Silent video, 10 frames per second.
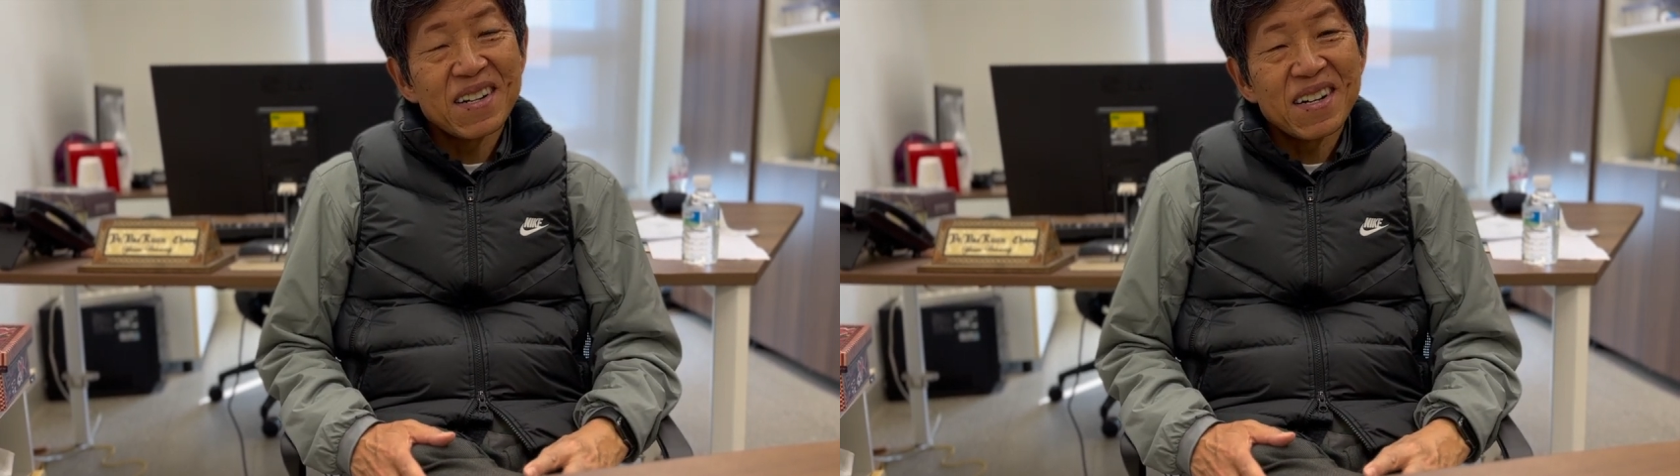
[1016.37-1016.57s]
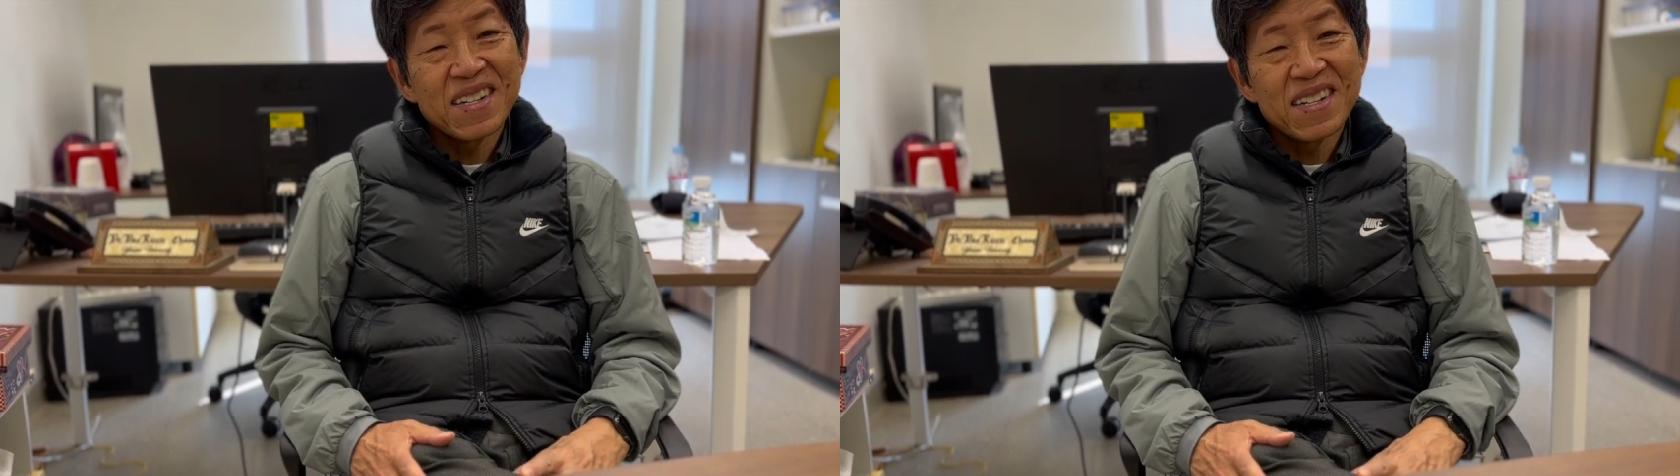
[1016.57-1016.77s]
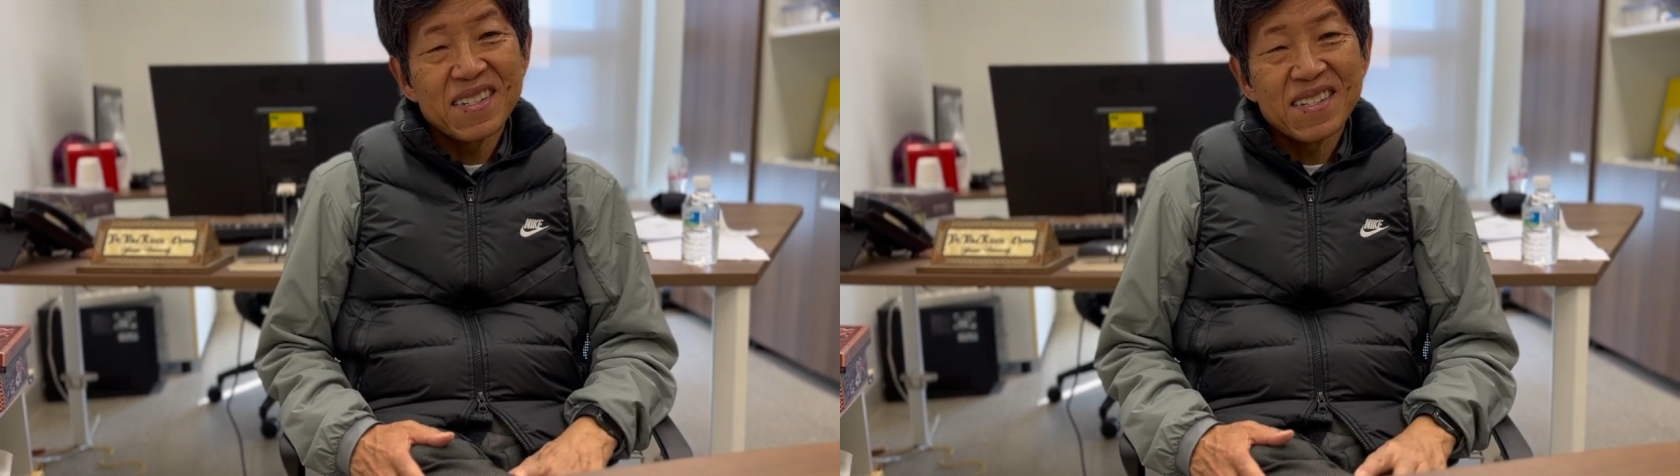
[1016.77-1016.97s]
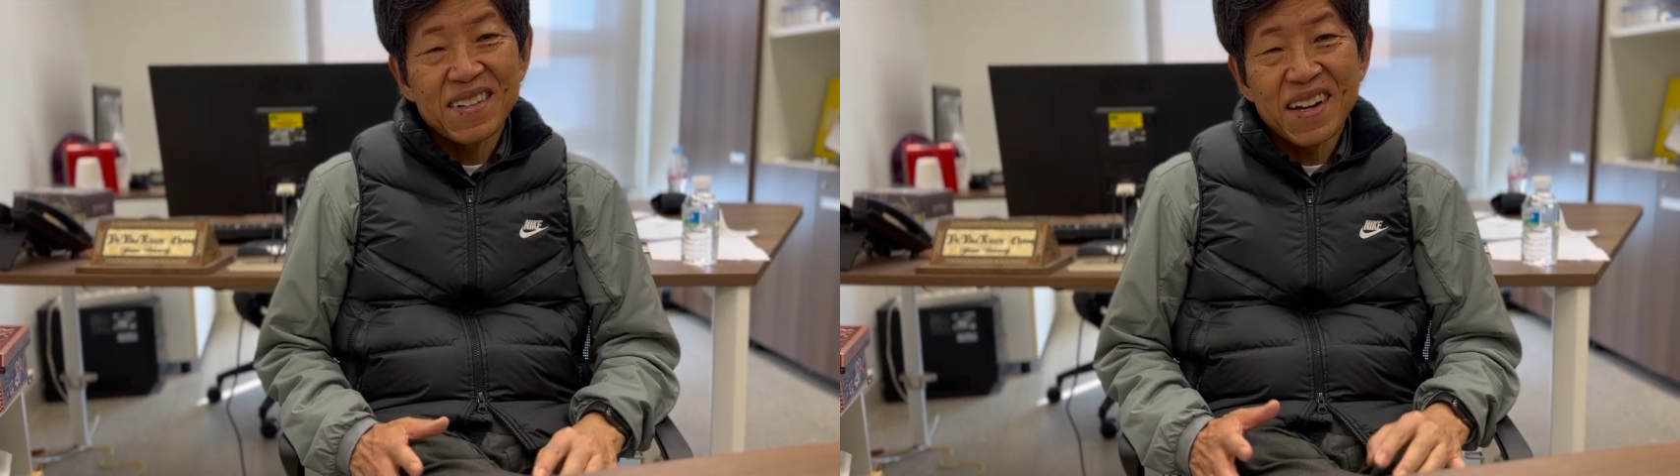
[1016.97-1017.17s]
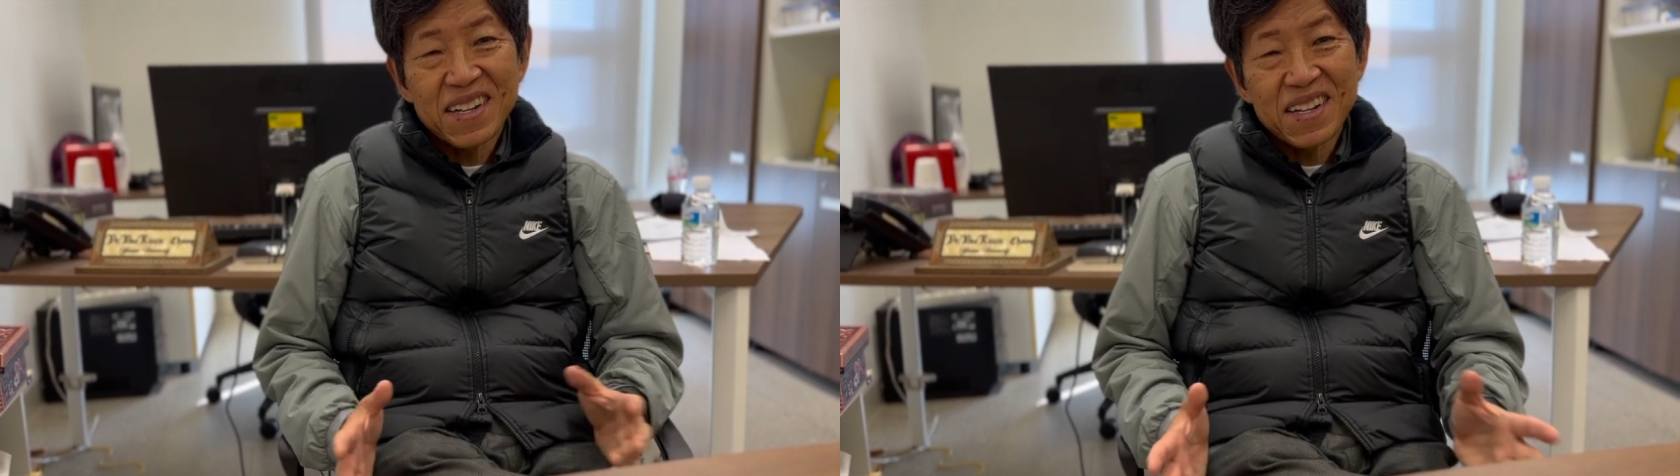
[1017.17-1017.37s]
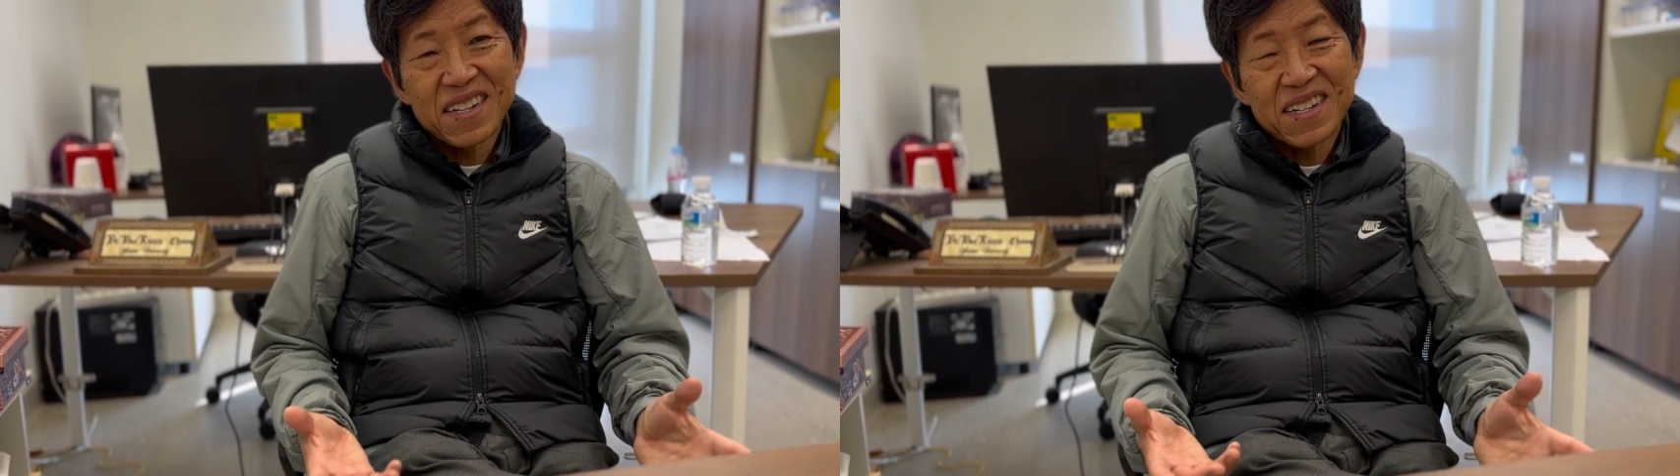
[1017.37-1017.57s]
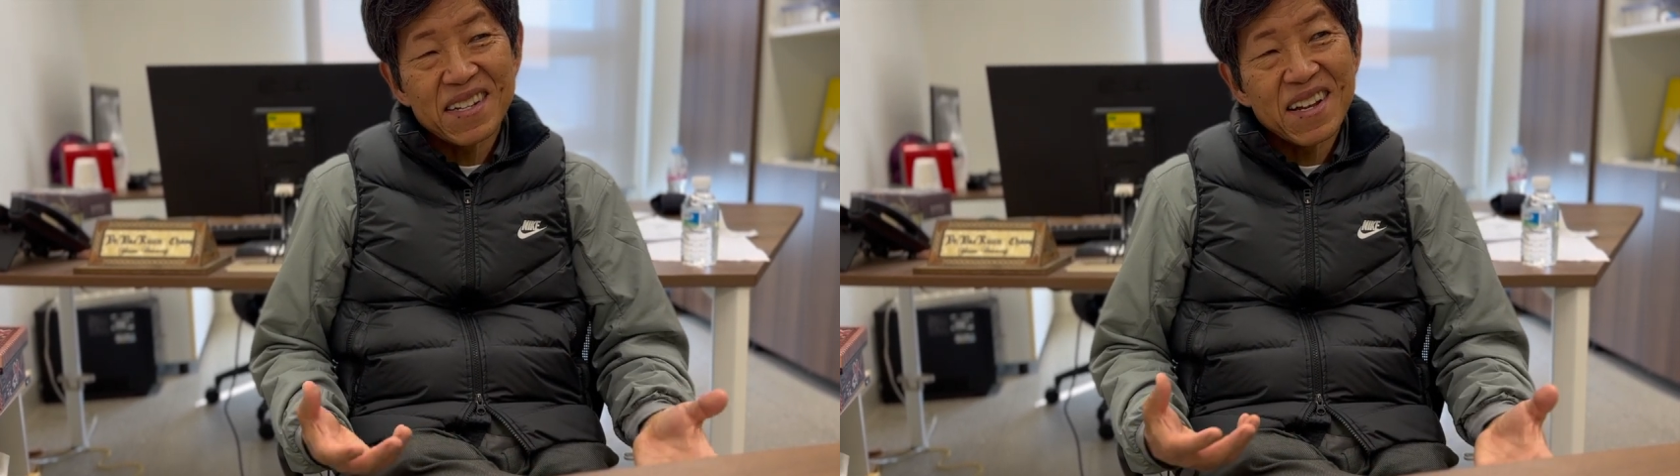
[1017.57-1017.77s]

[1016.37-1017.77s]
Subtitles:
I didn't like it